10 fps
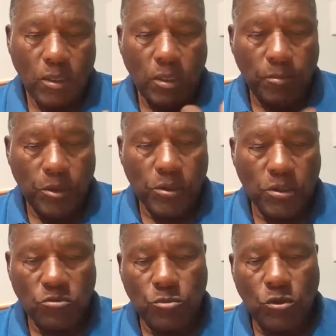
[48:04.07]
America
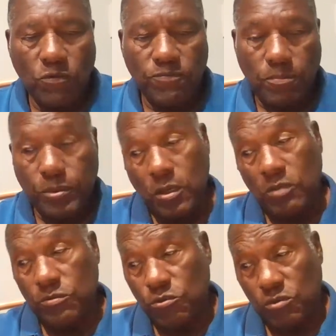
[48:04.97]
has moved,
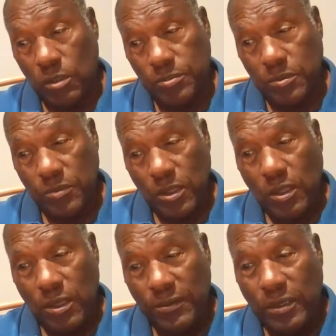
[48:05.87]
because of Trump,
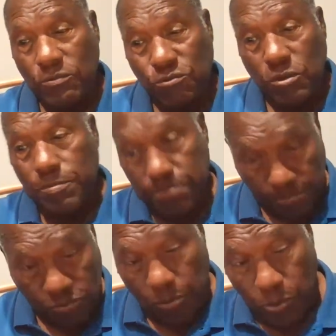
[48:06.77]
and now Trump
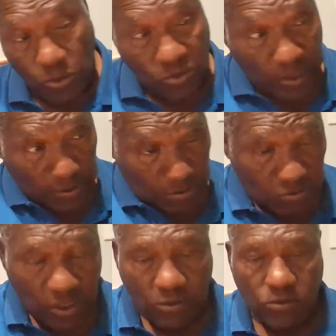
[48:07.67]
supporters like
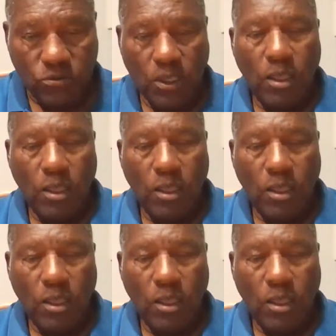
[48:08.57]
DeSantis,